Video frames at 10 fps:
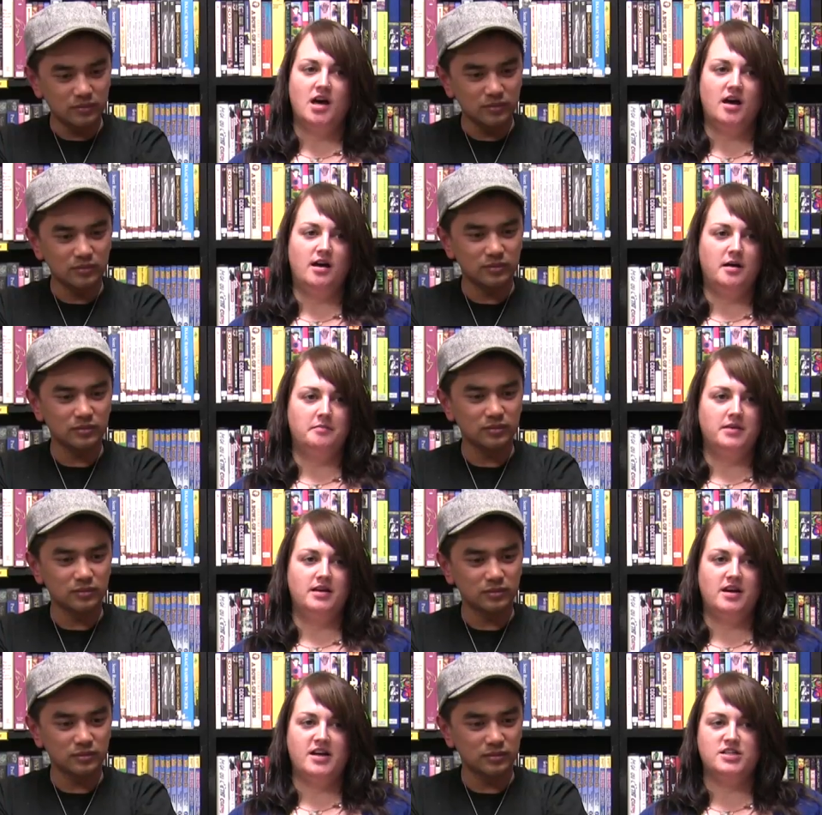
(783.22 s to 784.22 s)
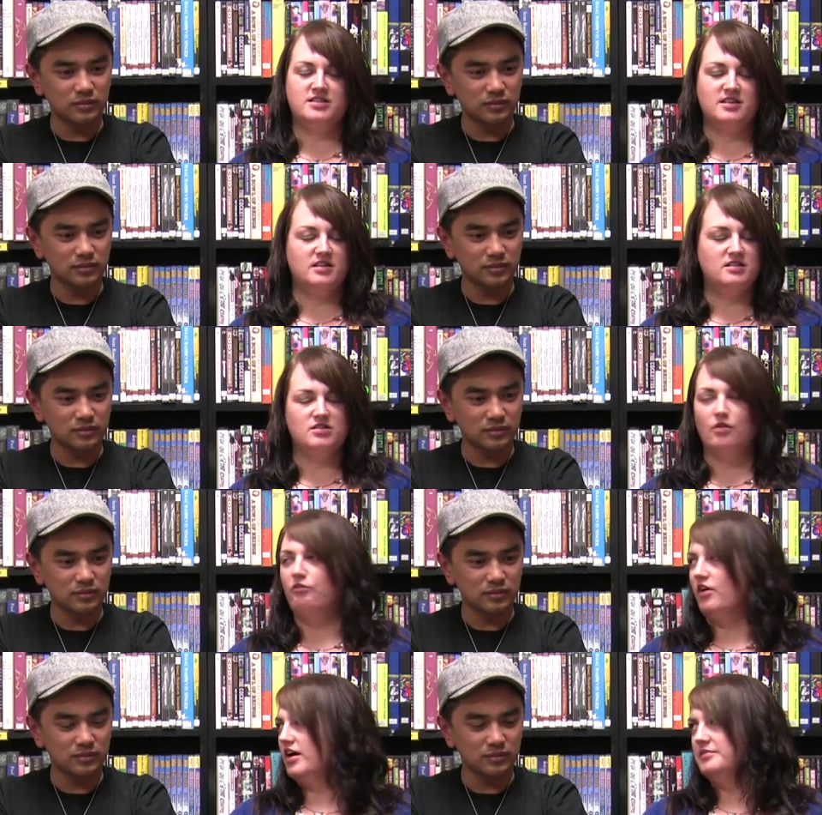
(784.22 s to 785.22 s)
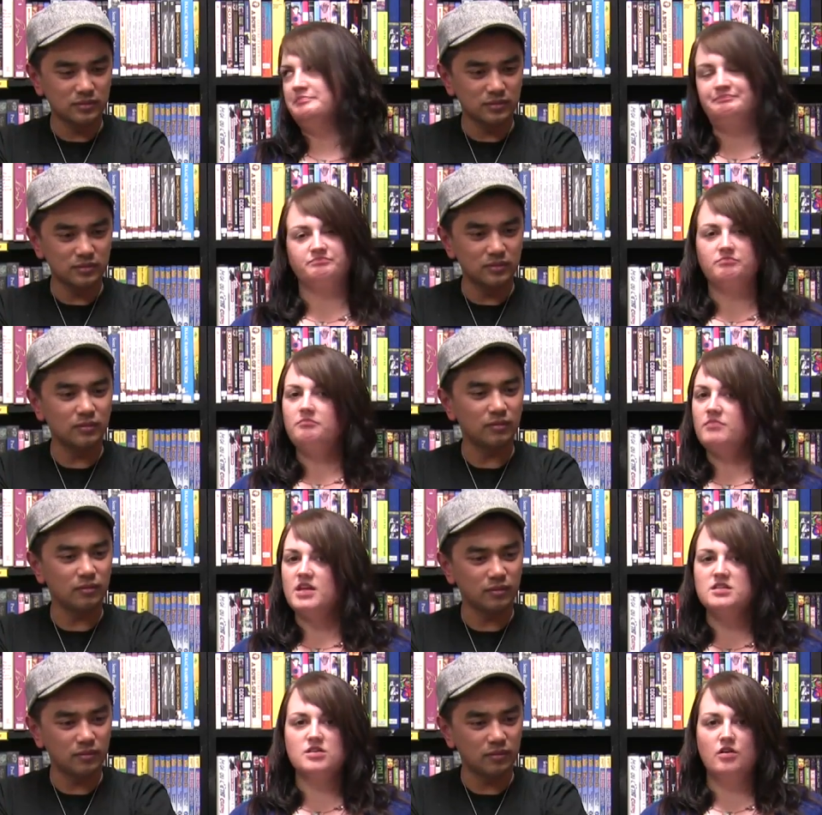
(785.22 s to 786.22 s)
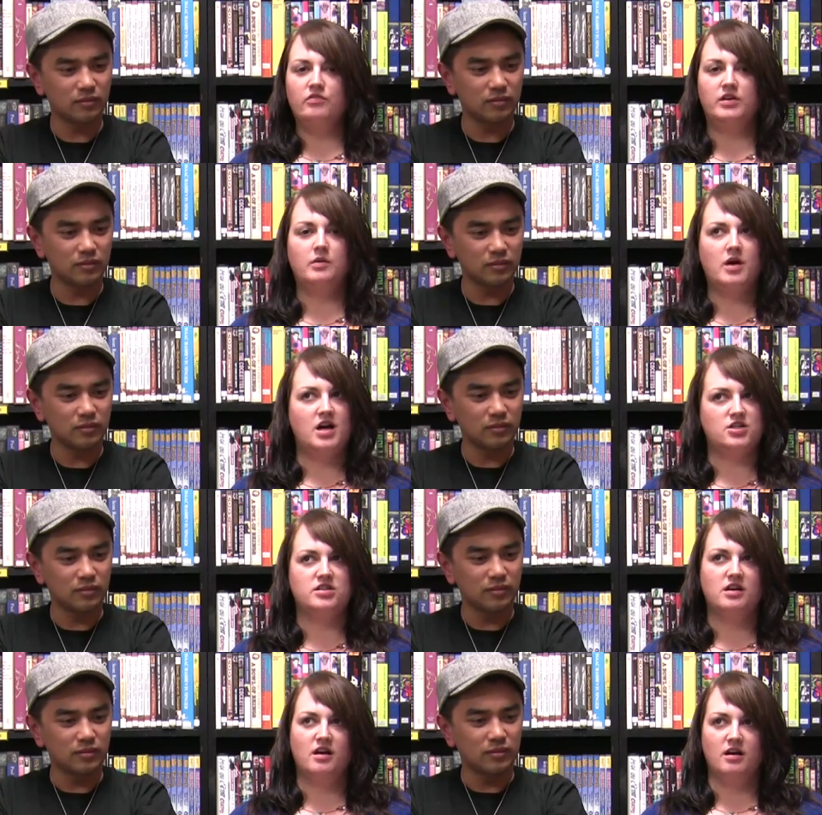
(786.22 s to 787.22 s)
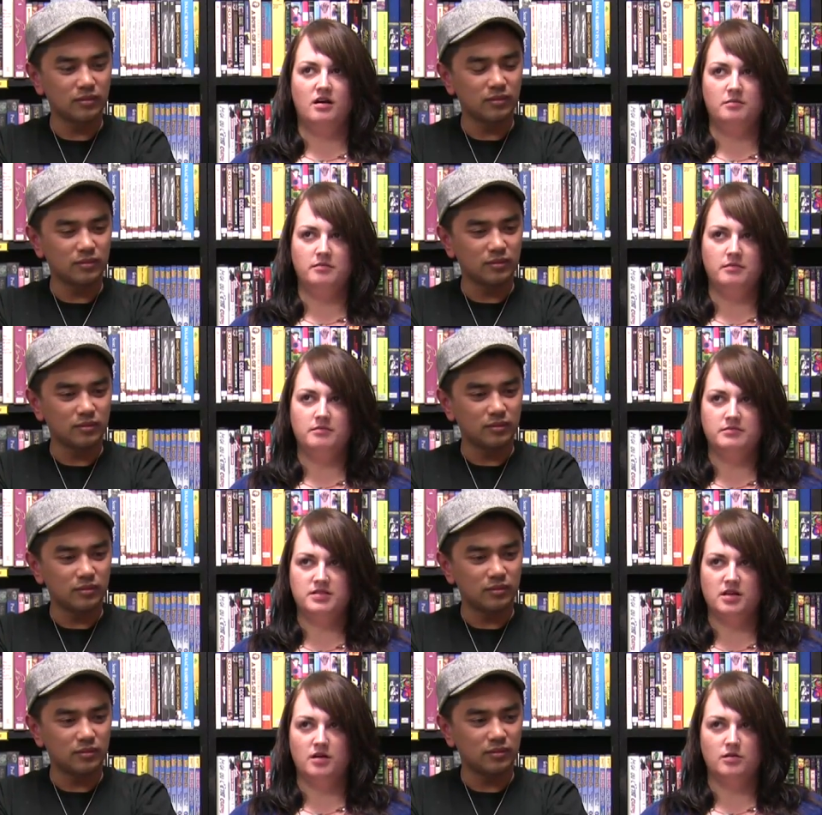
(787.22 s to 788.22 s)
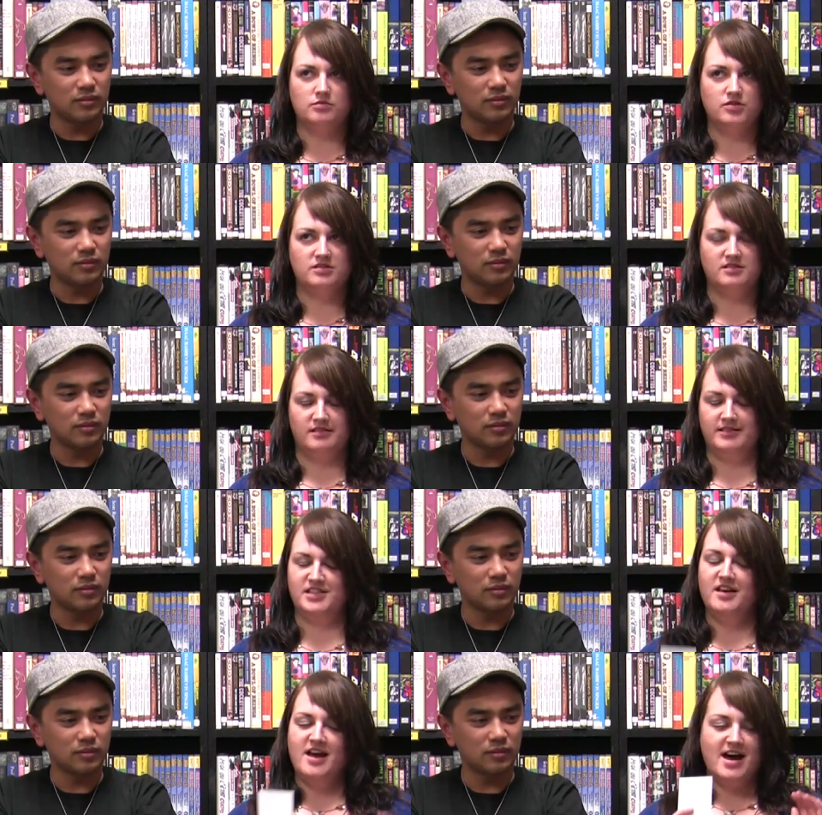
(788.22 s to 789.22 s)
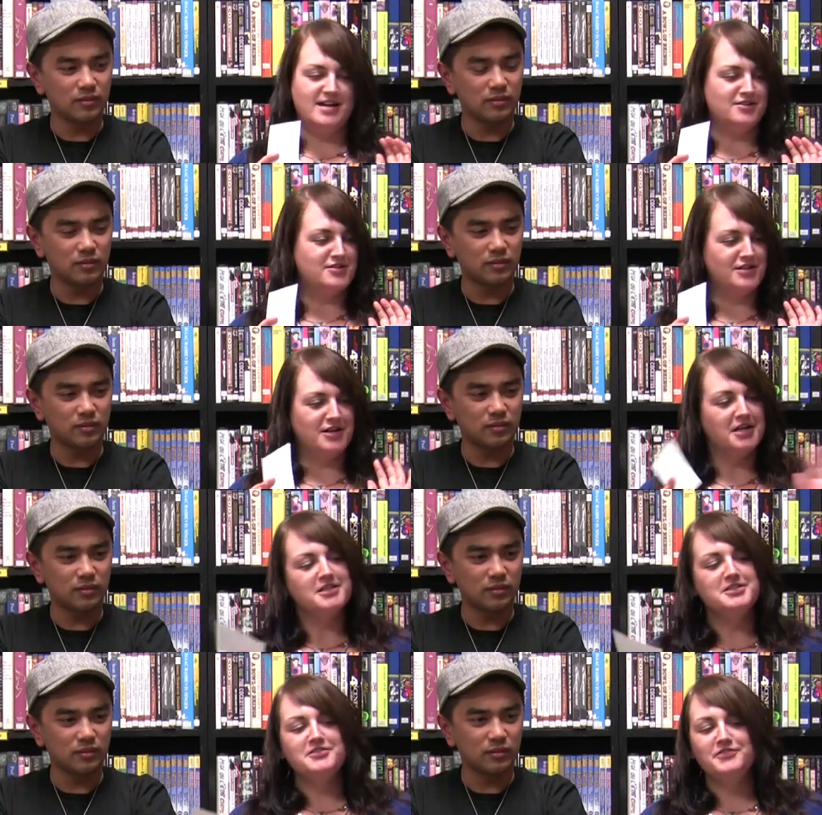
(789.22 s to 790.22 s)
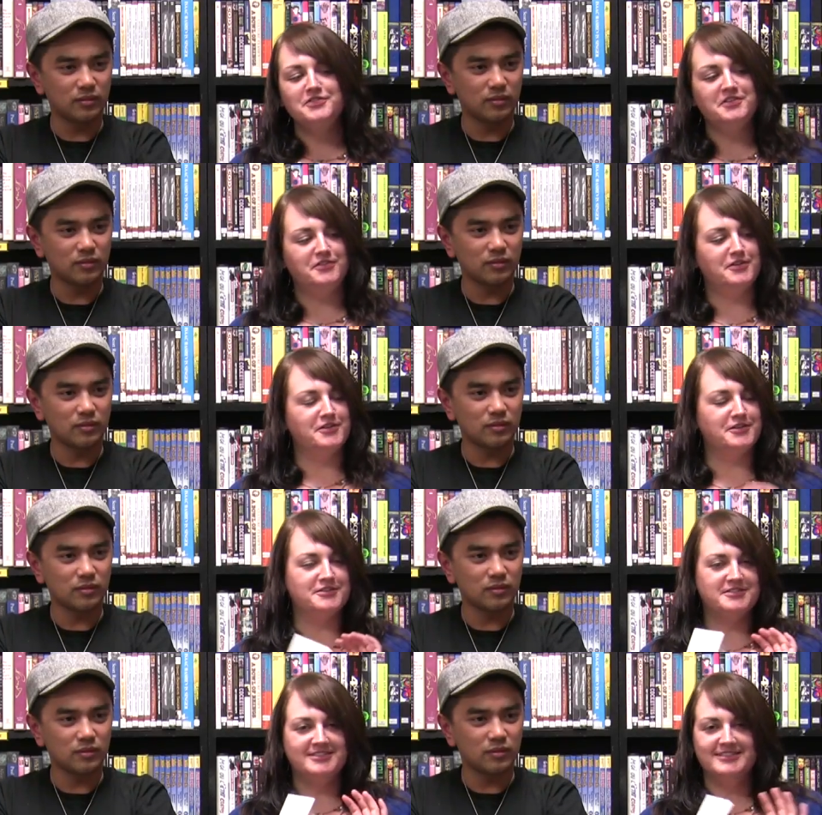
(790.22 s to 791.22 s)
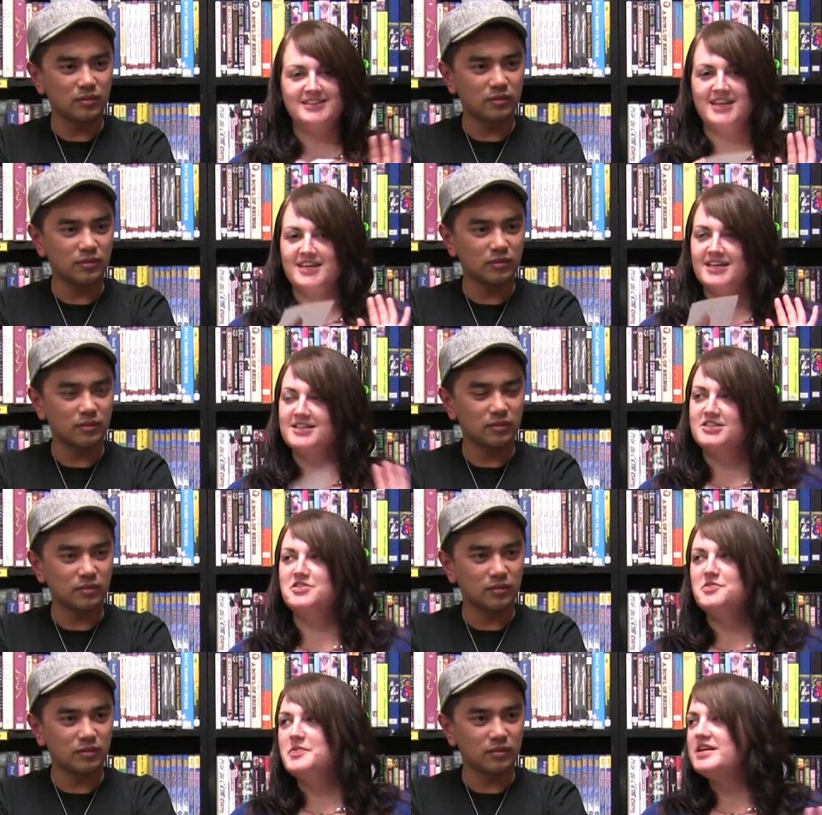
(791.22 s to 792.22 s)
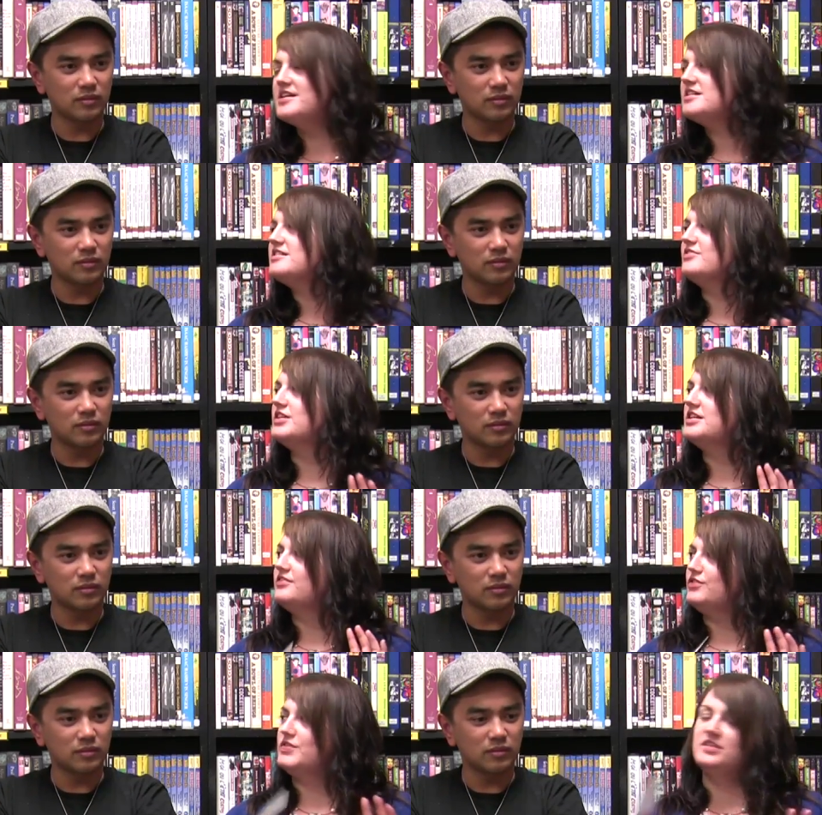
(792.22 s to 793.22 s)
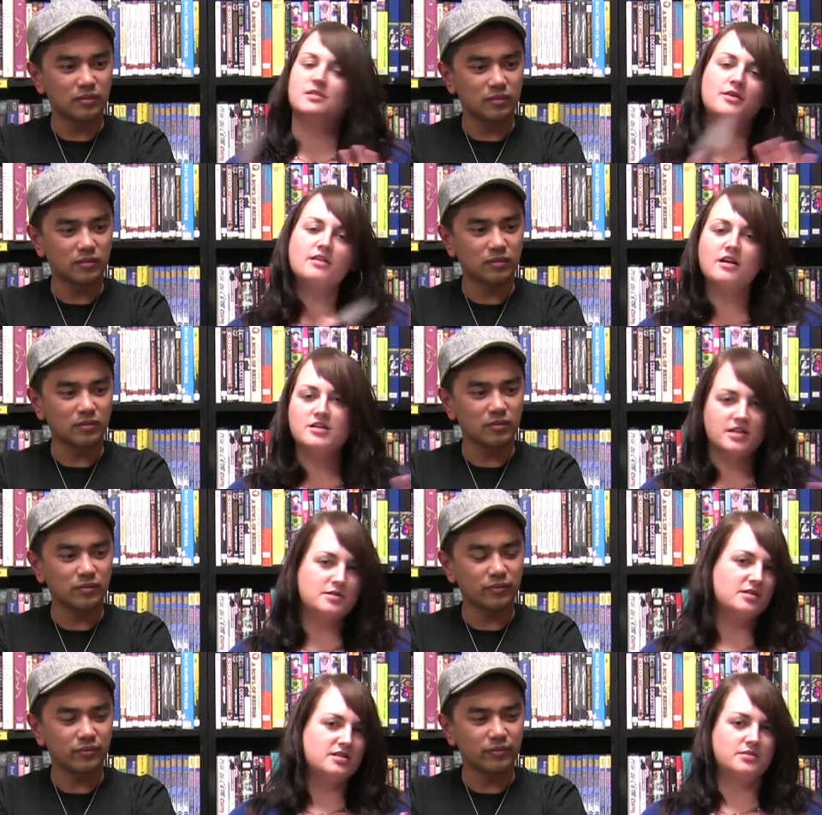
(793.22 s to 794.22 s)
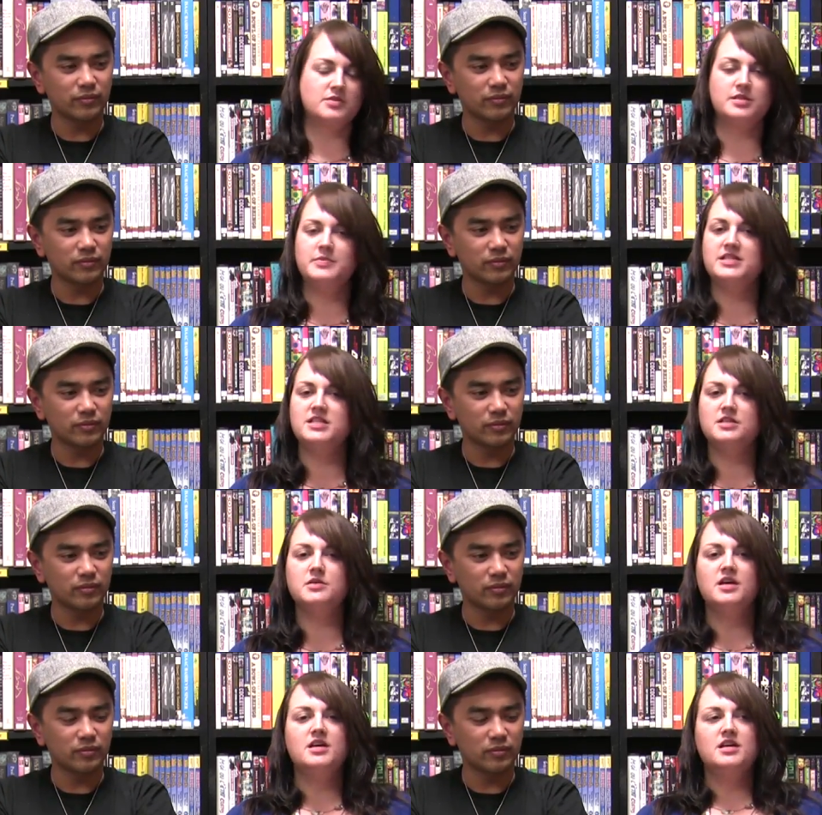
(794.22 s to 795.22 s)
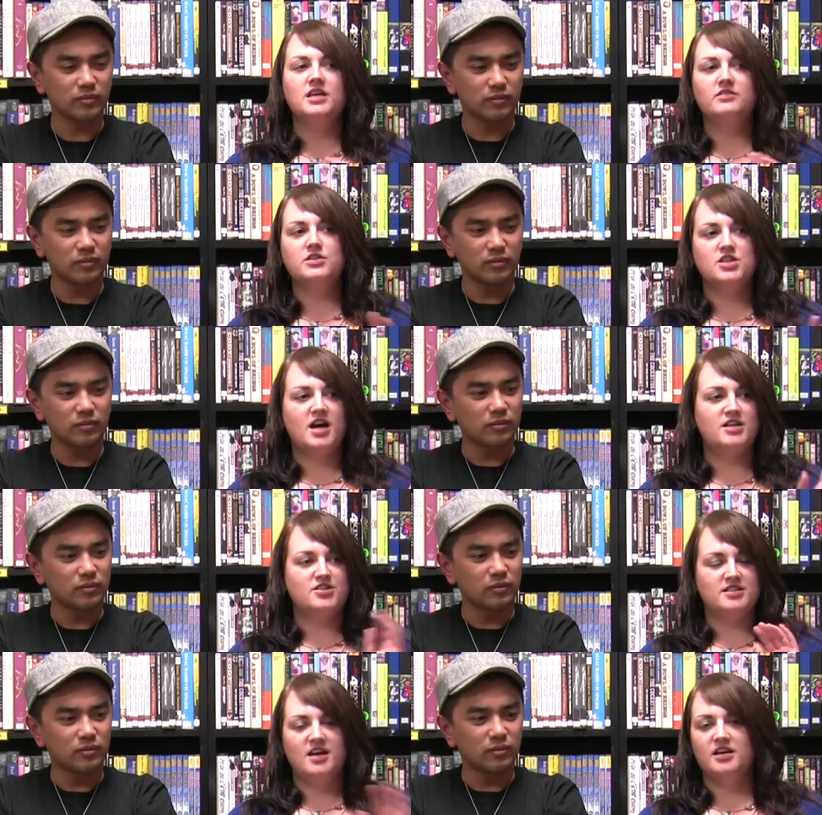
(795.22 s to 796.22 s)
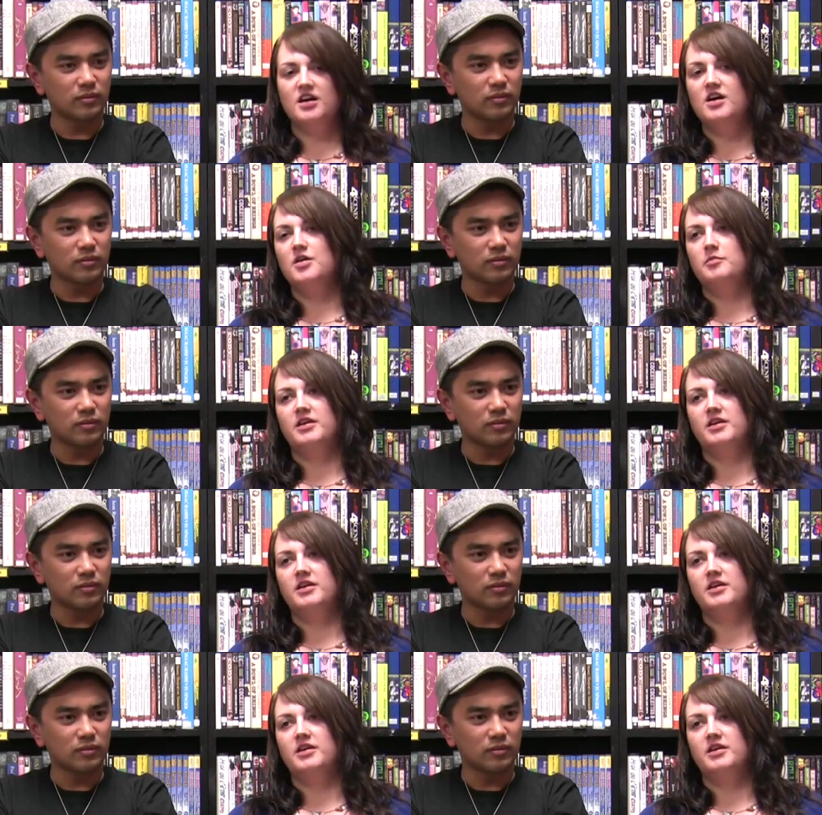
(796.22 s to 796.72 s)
Speaker 1: um, I just think it's so fun. Mm. It's so fun to watch. Um, so just, I just encourage you if you if you're thinking it's too weird, if you're if you've seen some other Argento that didn't really speak to you, give it a shot. Just let go